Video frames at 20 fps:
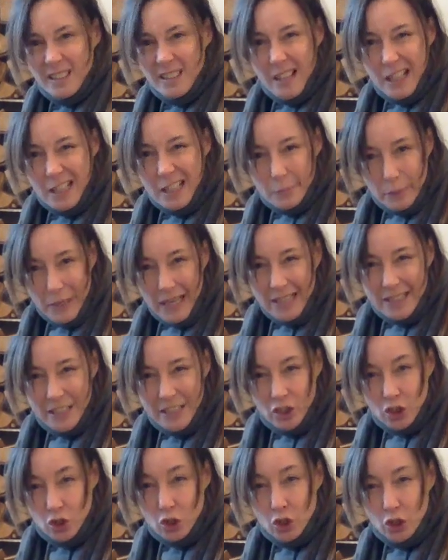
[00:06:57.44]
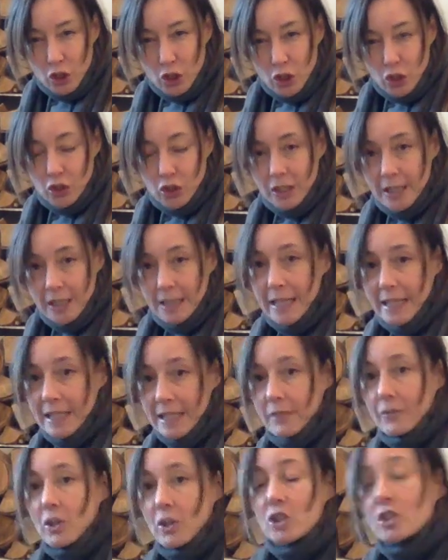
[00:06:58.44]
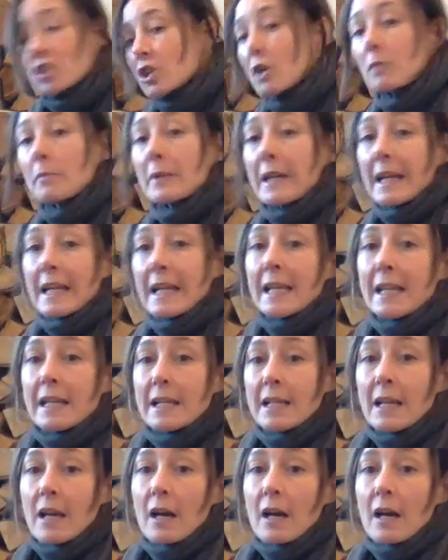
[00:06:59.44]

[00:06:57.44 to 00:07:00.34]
like spaghetti junction under your knee. We've got so many